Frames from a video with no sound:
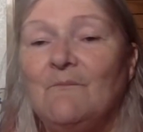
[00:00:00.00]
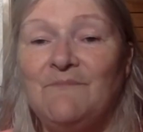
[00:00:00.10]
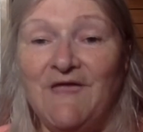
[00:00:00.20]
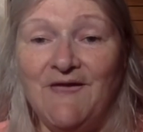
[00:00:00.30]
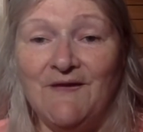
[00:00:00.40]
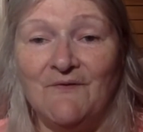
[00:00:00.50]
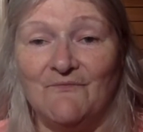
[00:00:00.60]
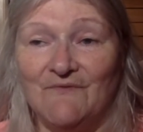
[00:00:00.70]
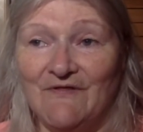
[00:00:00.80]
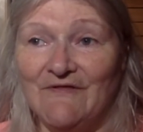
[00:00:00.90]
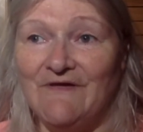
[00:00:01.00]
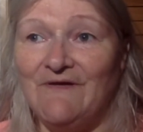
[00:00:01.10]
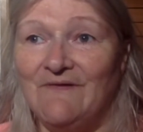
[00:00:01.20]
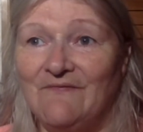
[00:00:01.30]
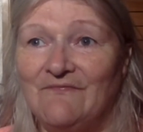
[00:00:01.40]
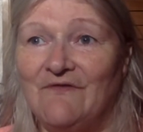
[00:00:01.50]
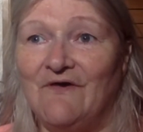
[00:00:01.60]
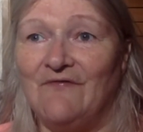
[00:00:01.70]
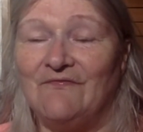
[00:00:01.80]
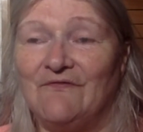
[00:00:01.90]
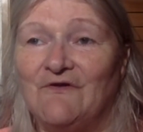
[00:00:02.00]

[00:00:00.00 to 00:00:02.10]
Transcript: Me, really, the, the